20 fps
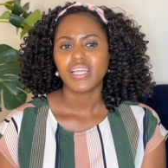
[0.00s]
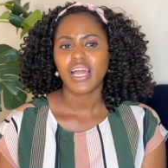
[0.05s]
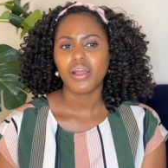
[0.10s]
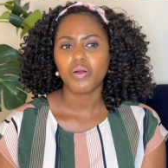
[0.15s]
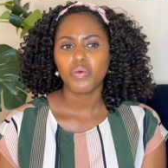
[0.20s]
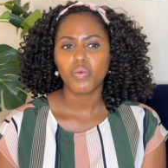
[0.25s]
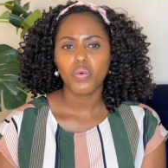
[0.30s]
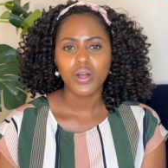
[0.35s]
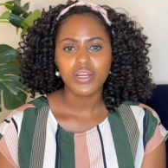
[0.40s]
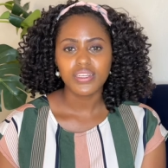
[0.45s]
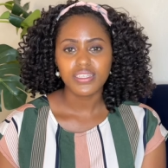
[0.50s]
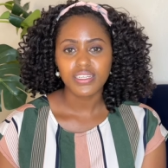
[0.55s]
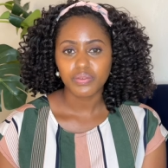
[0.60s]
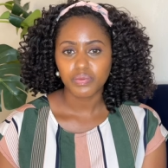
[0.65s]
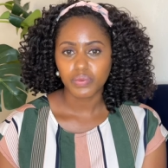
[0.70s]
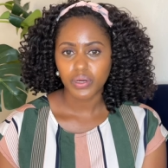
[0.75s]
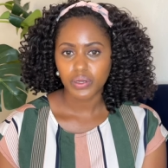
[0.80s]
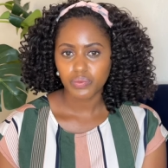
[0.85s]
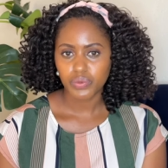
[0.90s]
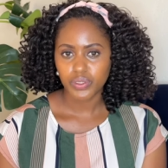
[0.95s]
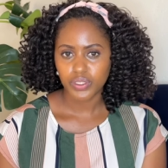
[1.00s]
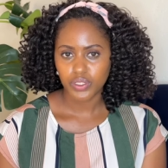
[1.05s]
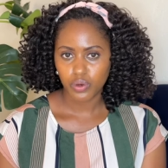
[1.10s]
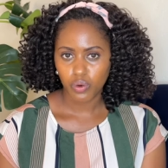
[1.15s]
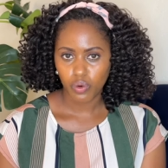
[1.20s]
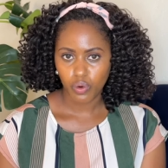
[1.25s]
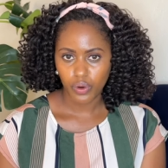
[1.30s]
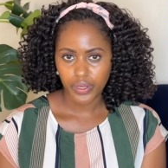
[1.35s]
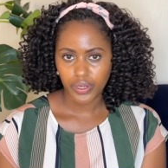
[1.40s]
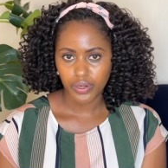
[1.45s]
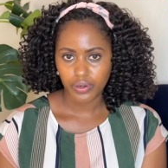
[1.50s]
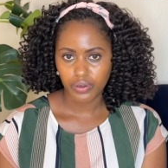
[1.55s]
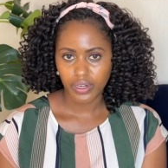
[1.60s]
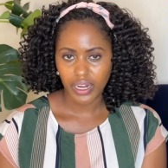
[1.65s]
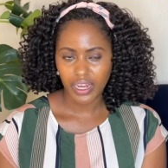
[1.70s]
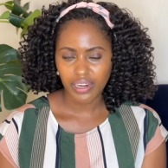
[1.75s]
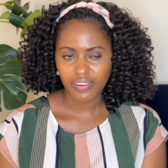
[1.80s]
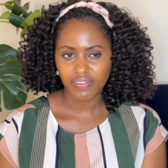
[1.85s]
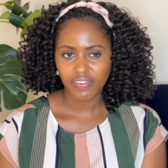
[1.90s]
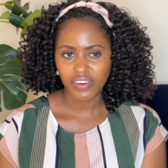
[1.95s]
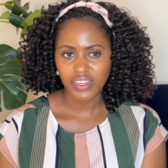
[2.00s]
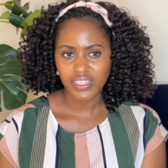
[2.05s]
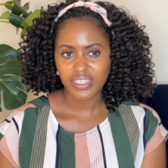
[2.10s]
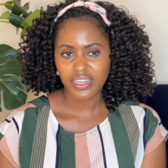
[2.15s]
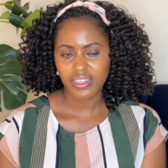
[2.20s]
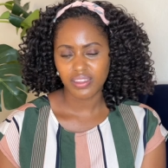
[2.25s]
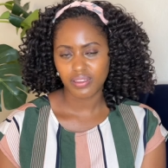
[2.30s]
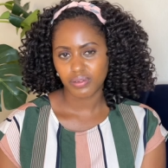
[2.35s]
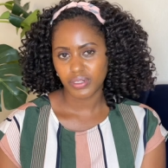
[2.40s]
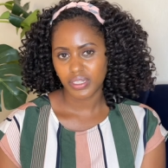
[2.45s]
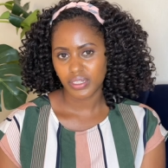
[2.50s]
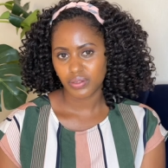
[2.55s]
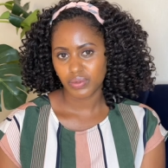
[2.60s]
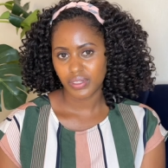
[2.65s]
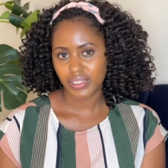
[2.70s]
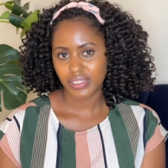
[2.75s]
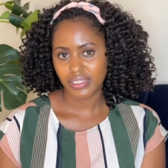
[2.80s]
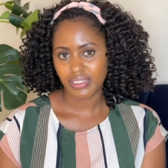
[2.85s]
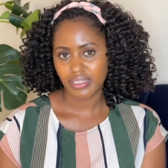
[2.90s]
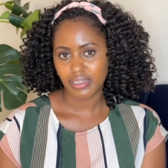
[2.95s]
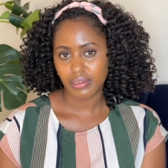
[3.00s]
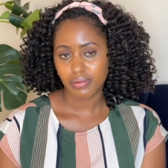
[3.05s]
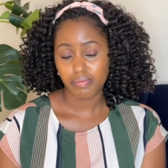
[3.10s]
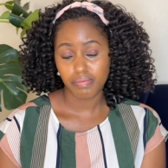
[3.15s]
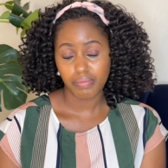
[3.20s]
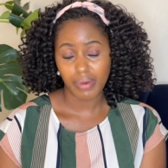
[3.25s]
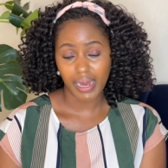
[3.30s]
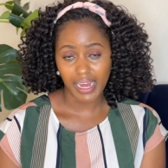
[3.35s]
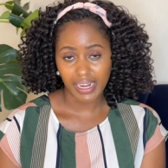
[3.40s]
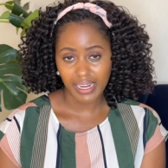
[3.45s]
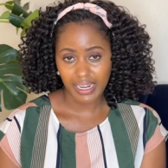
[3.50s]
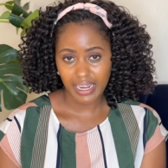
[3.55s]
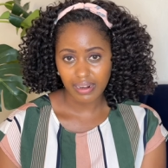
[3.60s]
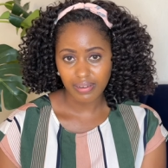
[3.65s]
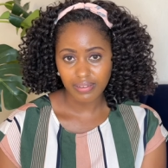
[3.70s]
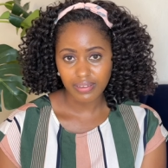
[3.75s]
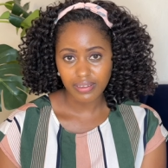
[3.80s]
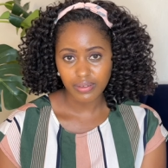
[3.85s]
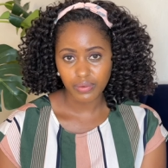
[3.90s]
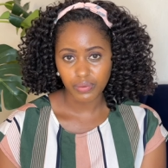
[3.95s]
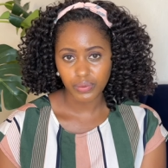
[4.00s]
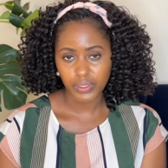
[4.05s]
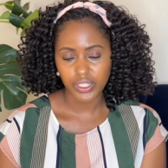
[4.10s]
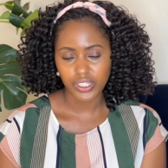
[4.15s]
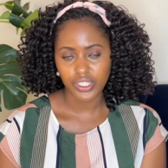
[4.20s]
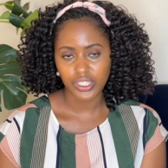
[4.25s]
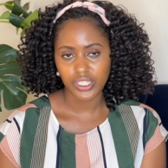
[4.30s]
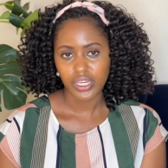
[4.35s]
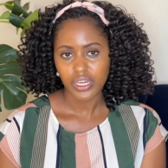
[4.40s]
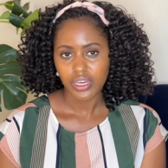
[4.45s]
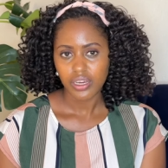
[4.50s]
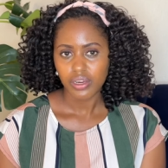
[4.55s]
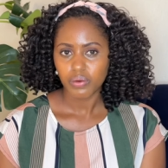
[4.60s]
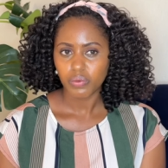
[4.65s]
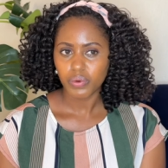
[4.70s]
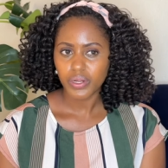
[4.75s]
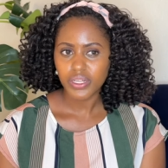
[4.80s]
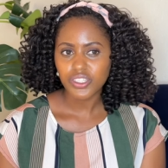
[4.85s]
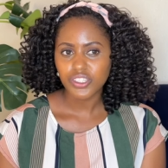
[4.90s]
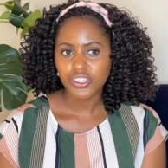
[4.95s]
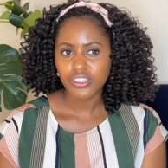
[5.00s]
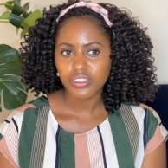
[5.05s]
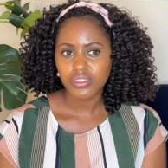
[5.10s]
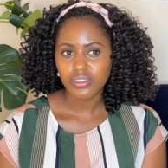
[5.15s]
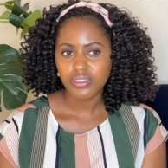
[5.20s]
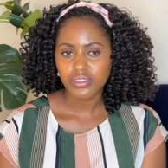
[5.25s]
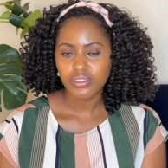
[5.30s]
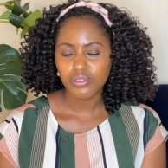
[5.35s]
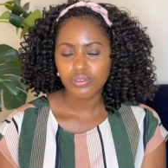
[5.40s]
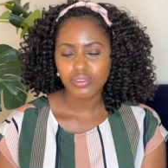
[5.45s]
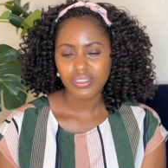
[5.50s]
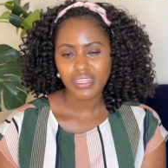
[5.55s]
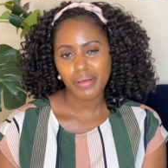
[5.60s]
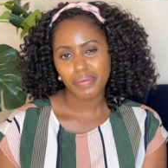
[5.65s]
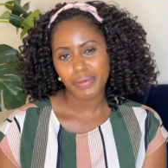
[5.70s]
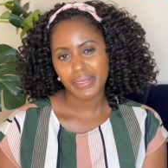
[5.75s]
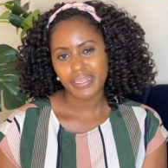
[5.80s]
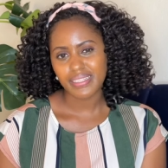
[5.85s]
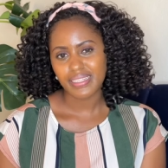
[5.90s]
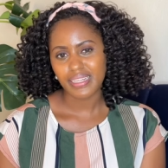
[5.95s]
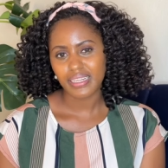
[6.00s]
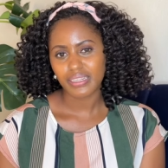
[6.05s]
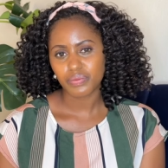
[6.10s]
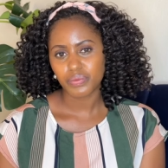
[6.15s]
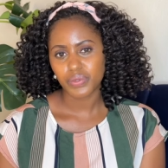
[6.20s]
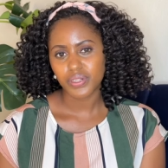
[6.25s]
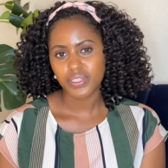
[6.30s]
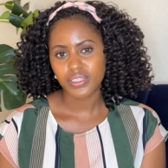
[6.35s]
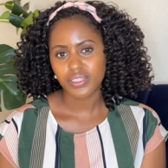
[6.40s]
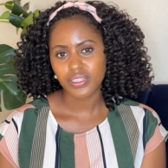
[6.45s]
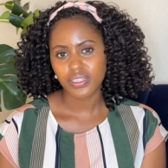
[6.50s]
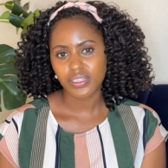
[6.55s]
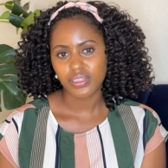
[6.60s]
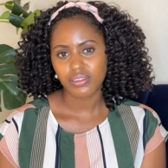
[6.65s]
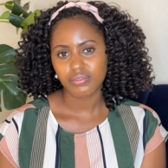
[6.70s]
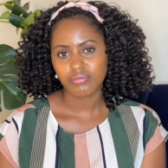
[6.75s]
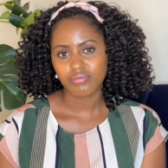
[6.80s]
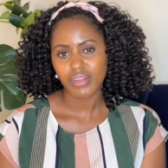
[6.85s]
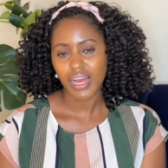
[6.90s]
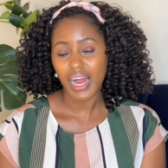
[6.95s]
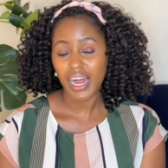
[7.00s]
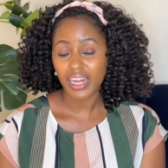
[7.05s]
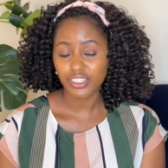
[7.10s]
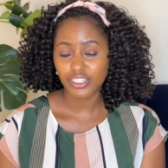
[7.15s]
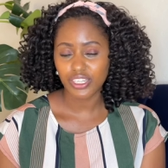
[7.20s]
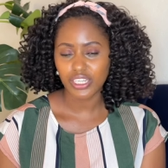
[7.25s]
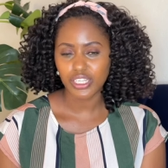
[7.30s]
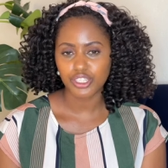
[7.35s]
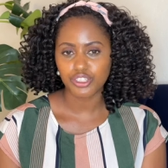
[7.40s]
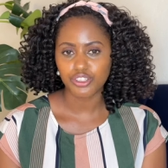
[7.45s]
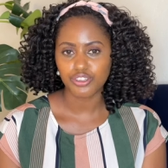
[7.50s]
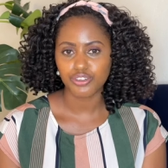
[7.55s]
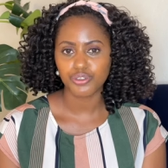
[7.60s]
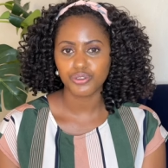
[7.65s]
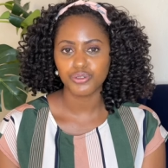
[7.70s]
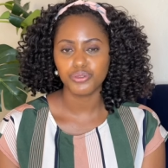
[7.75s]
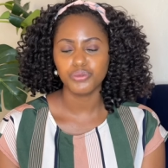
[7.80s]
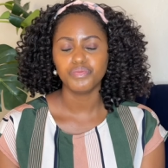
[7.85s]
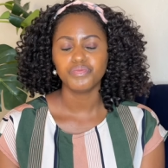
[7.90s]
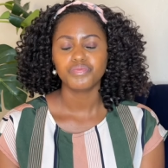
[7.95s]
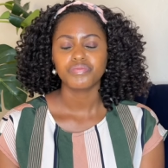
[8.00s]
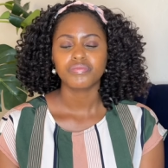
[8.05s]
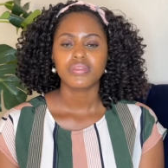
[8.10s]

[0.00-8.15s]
I wondered what was going on. At first, I thought it was burnout, which, which to some extent was actually true.